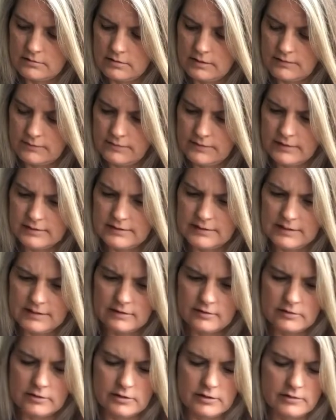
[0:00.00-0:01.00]
It feels like
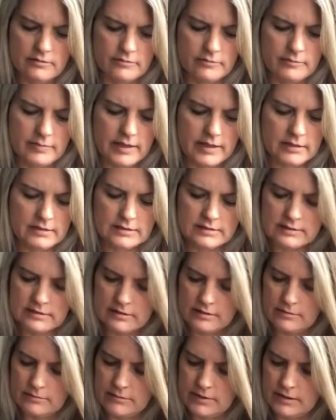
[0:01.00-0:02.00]
there could have been
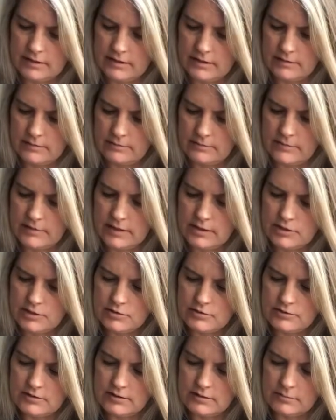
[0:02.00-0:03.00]
some um,
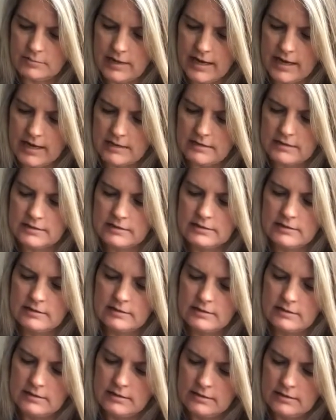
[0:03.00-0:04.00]
issues in the past
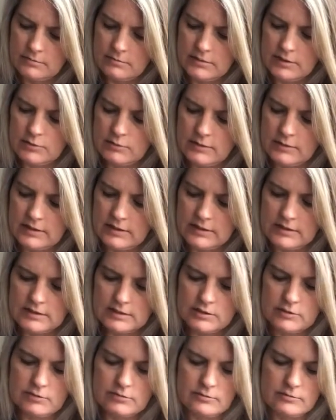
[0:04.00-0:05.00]
between these
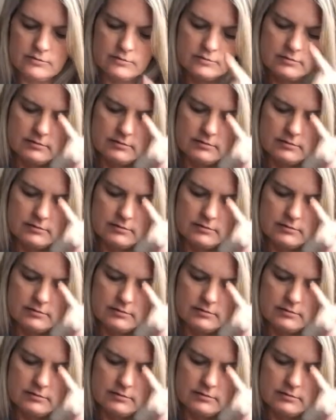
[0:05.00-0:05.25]
two.